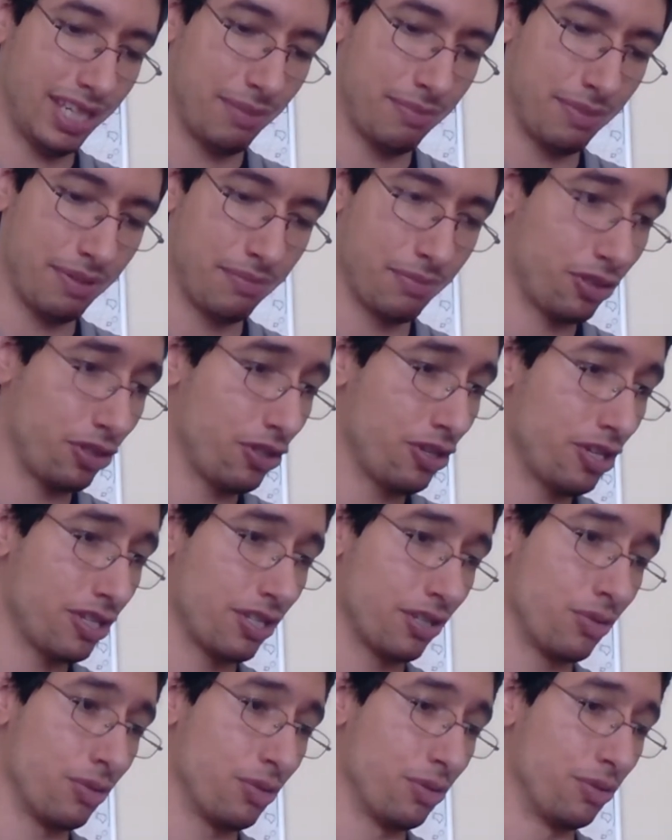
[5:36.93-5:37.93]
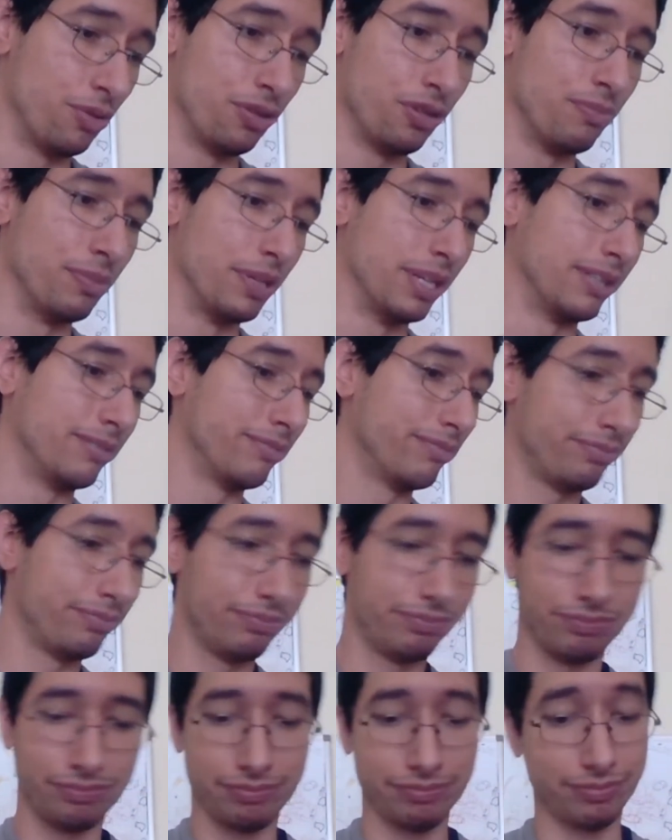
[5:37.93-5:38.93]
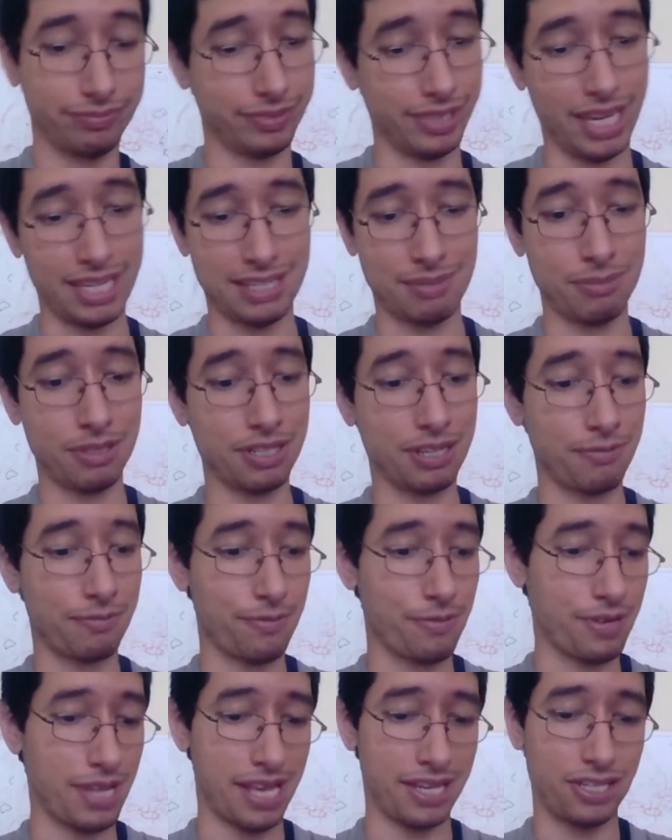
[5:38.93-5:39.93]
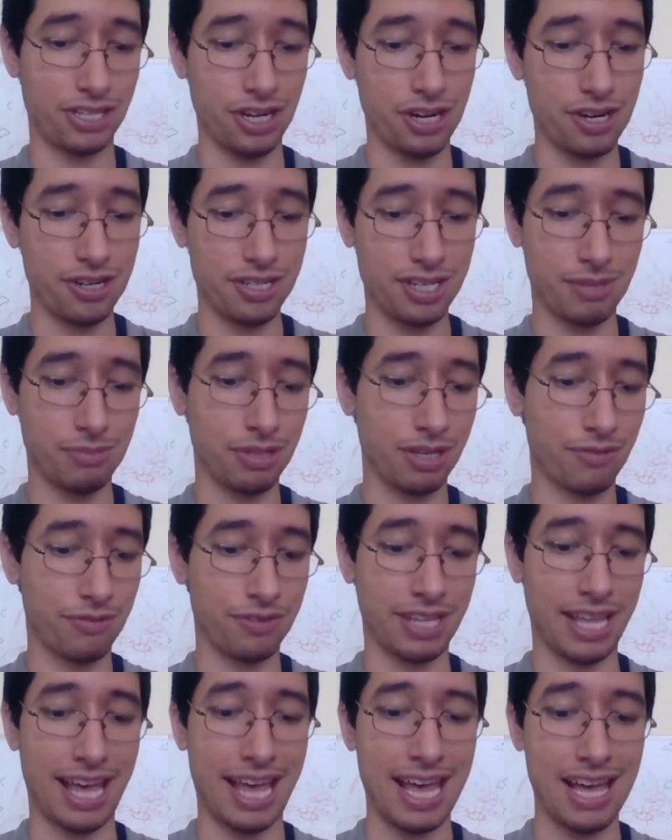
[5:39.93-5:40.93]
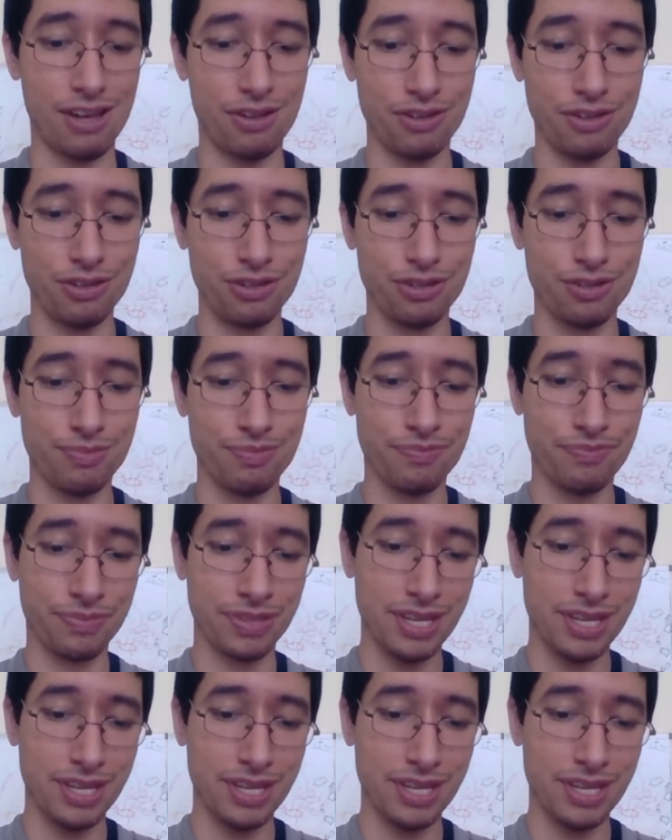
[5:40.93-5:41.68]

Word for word: I mean, sure he's a cool dude, but guys, I'm looking for that Charizard. I'm looking for that Houndoom.